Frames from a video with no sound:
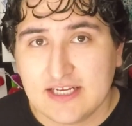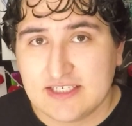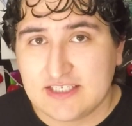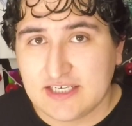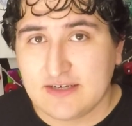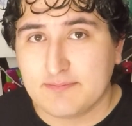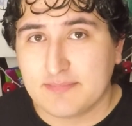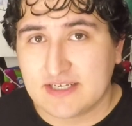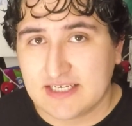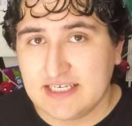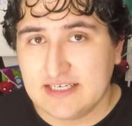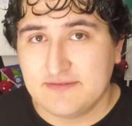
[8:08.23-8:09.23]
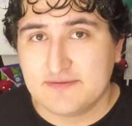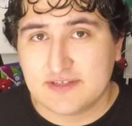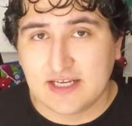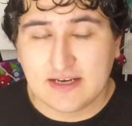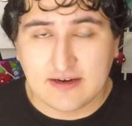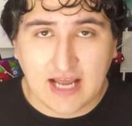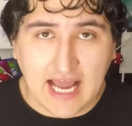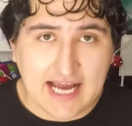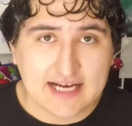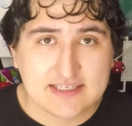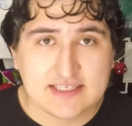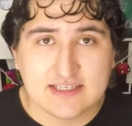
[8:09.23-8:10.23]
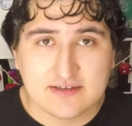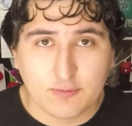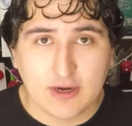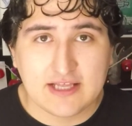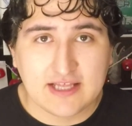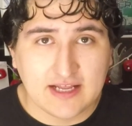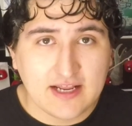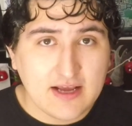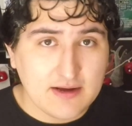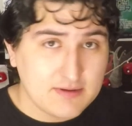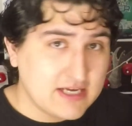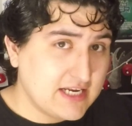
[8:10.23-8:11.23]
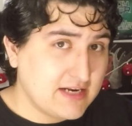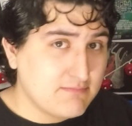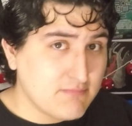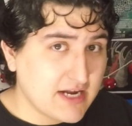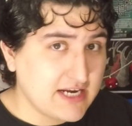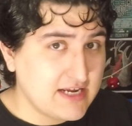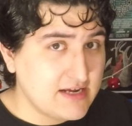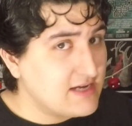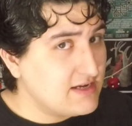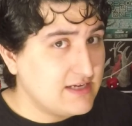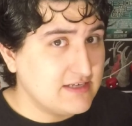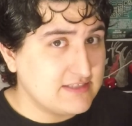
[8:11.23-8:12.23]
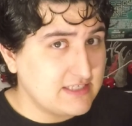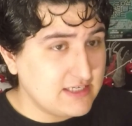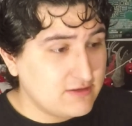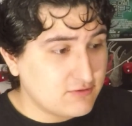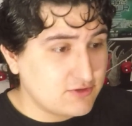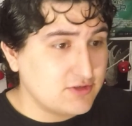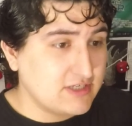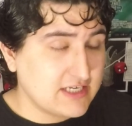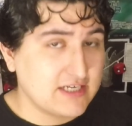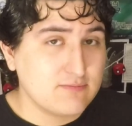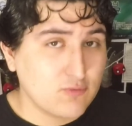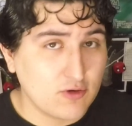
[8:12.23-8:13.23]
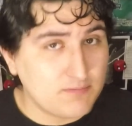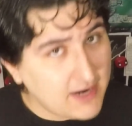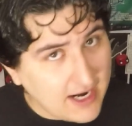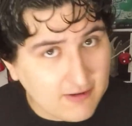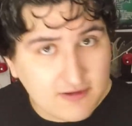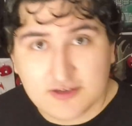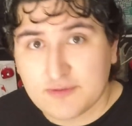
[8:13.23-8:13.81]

She believes and acts in a way that getting money is equal to getting more power,